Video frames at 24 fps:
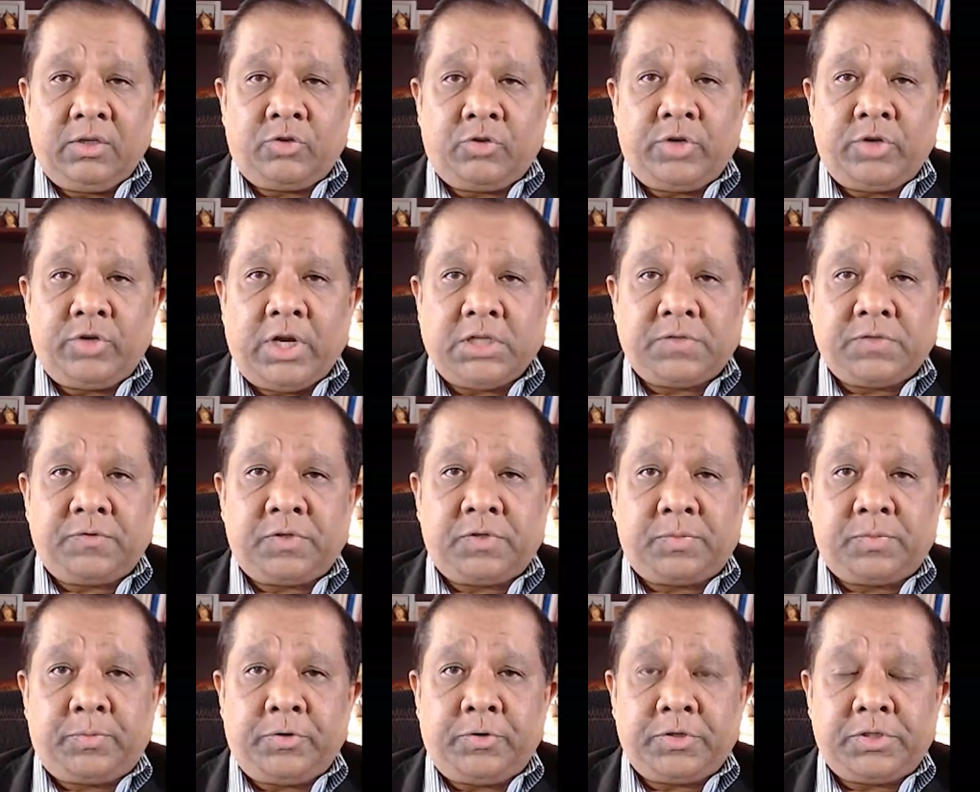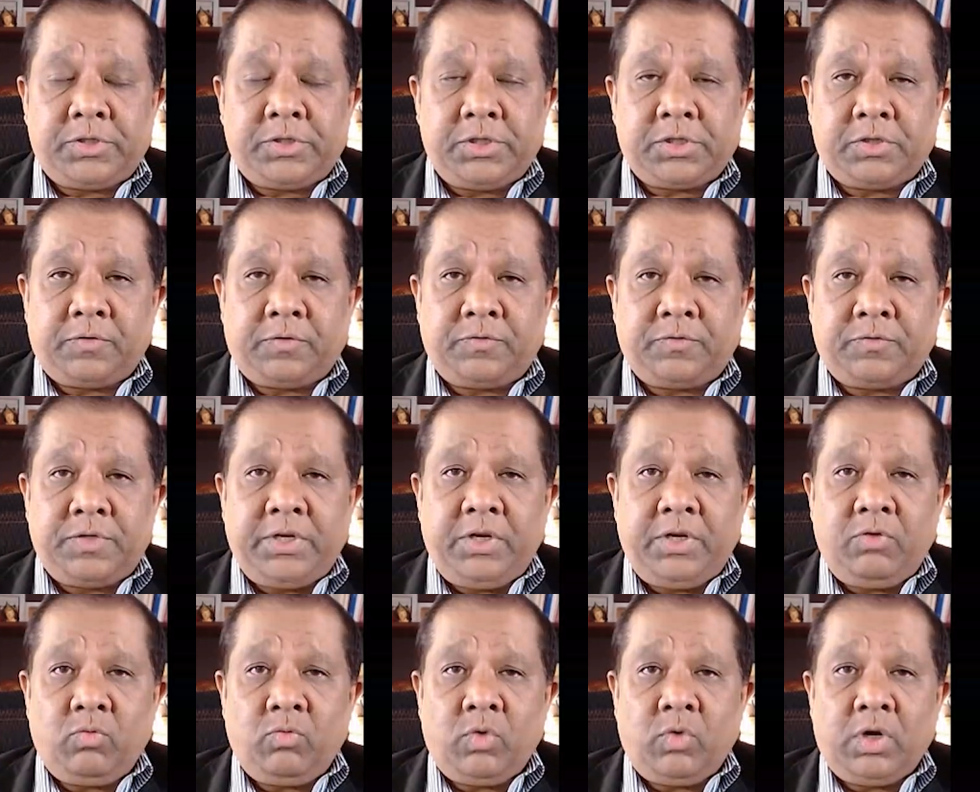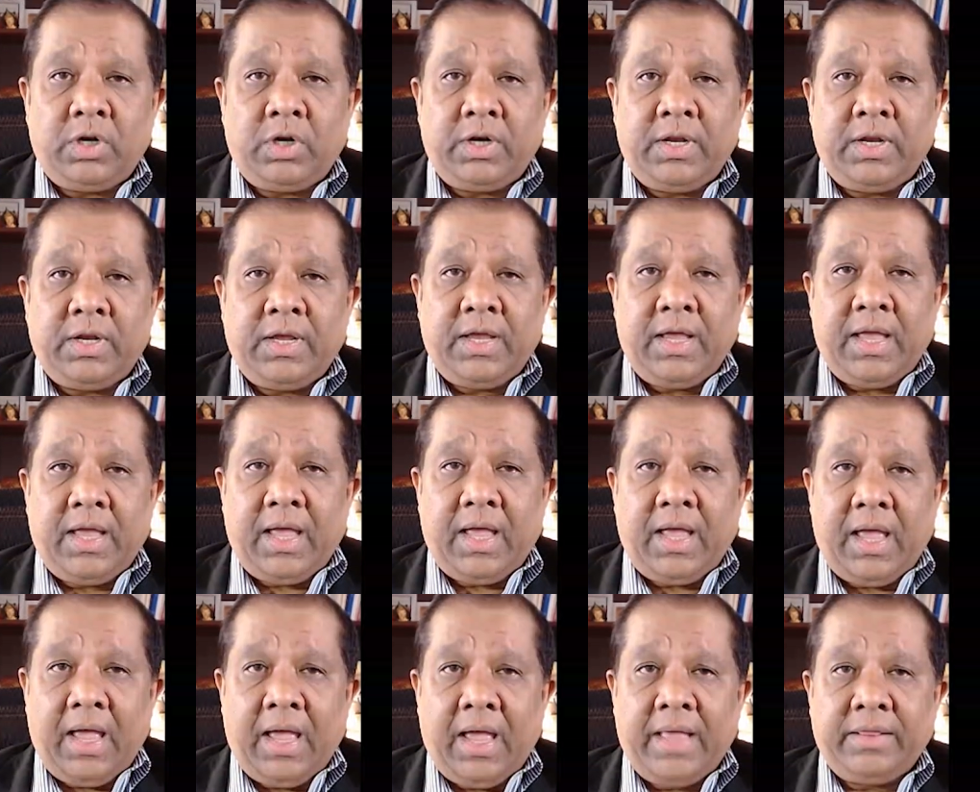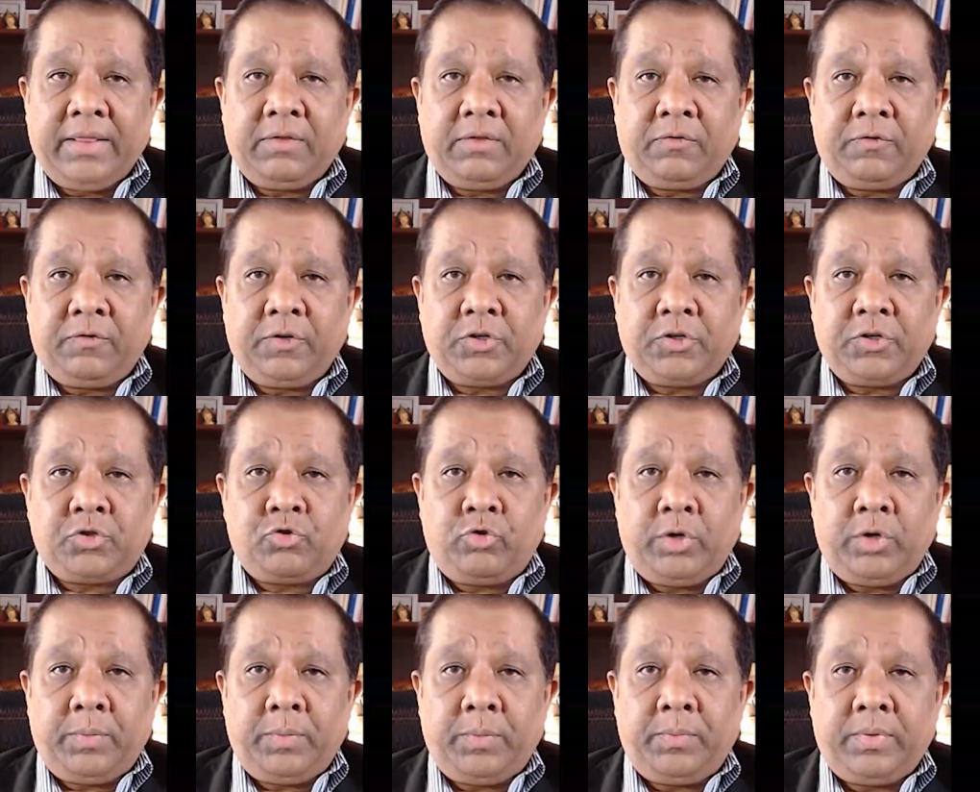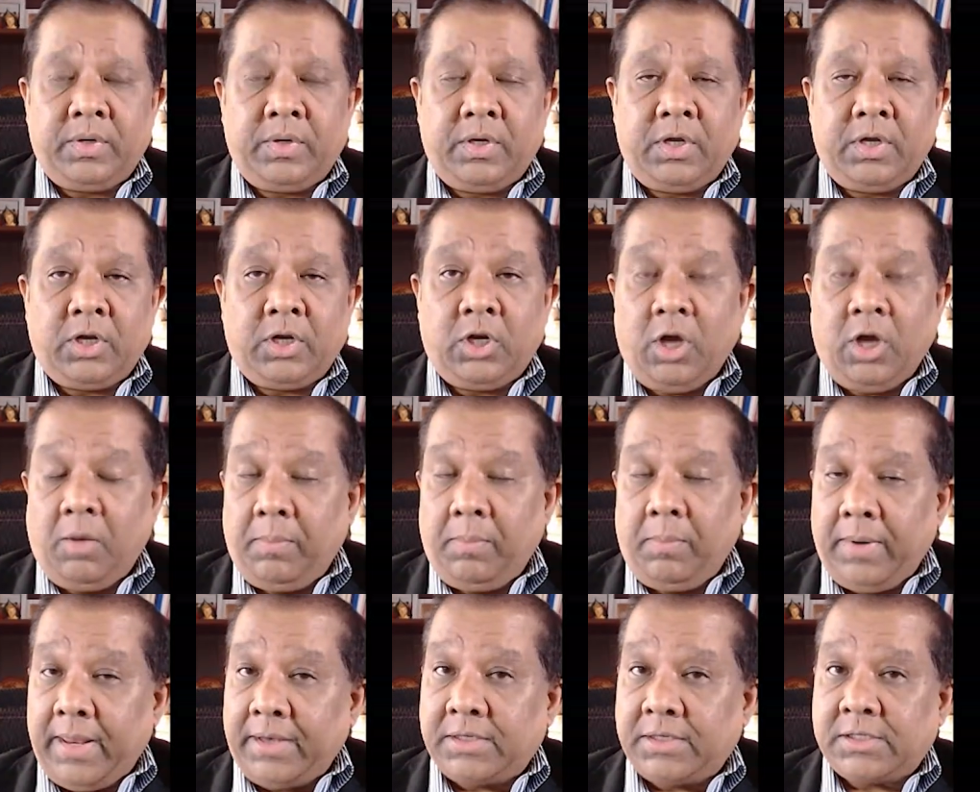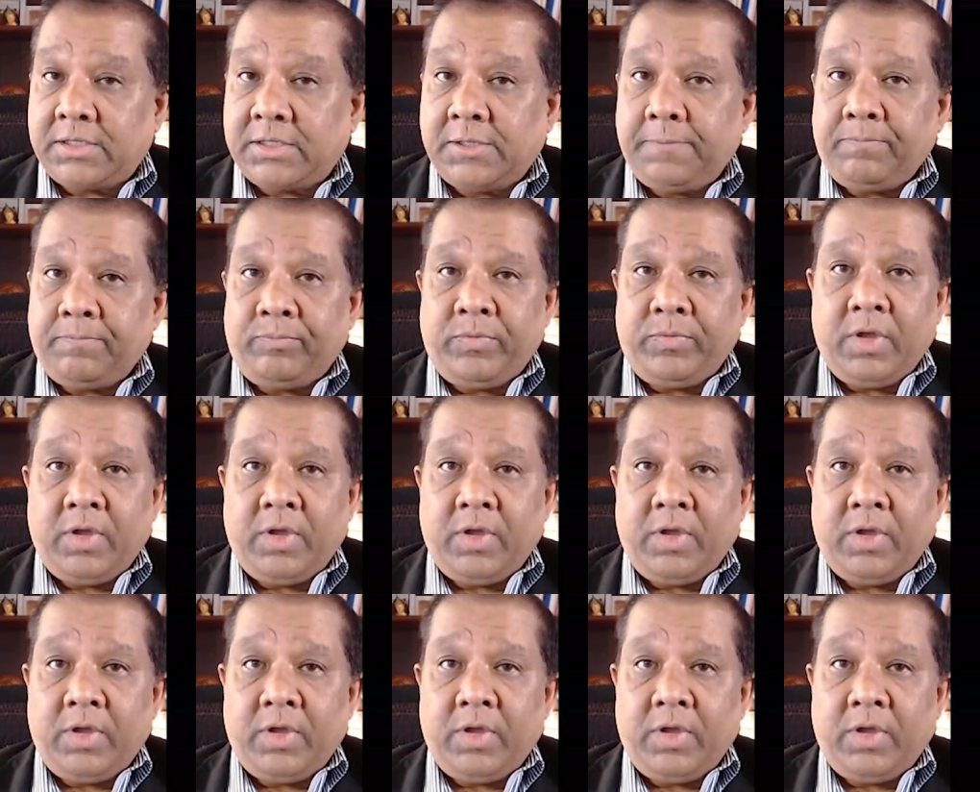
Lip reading: transverse process of T1 and the first rib complex.